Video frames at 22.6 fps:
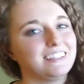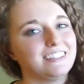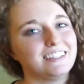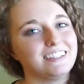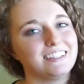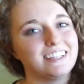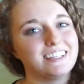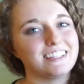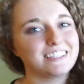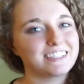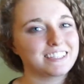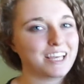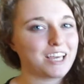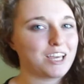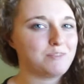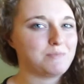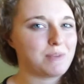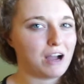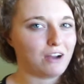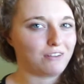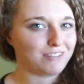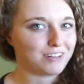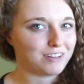this came
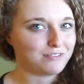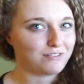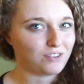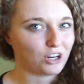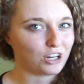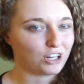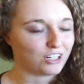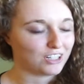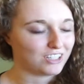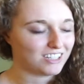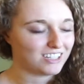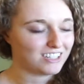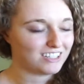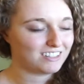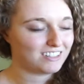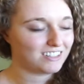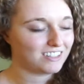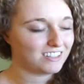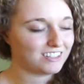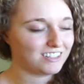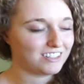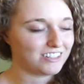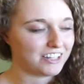out
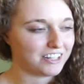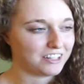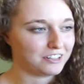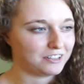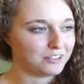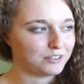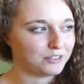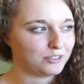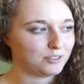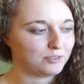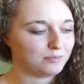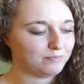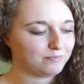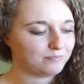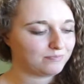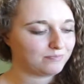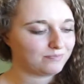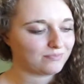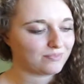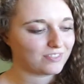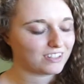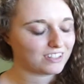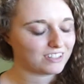reversed too
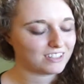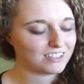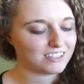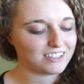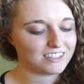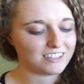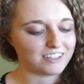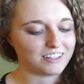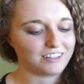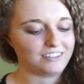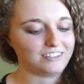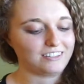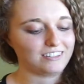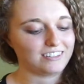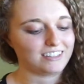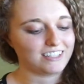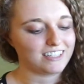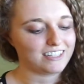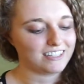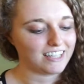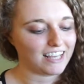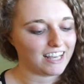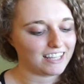so
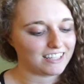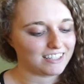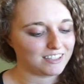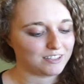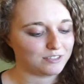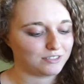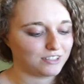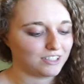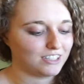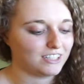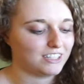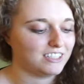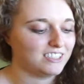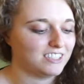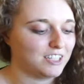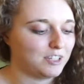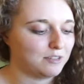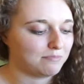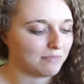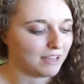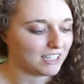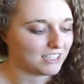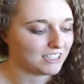this has a really
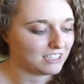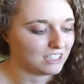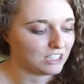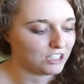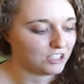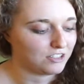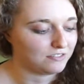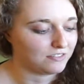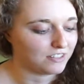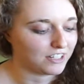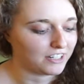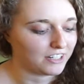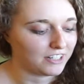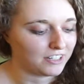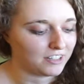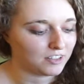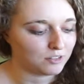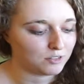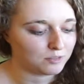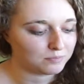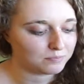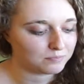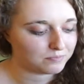deep message for
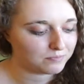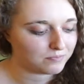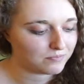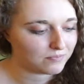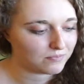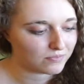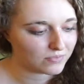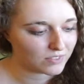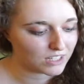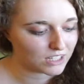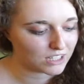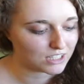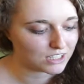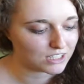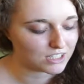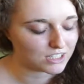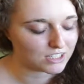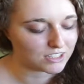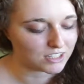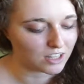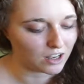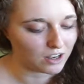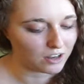you
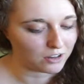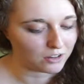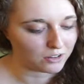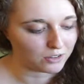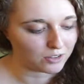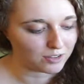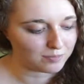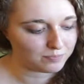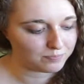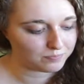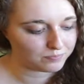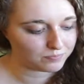so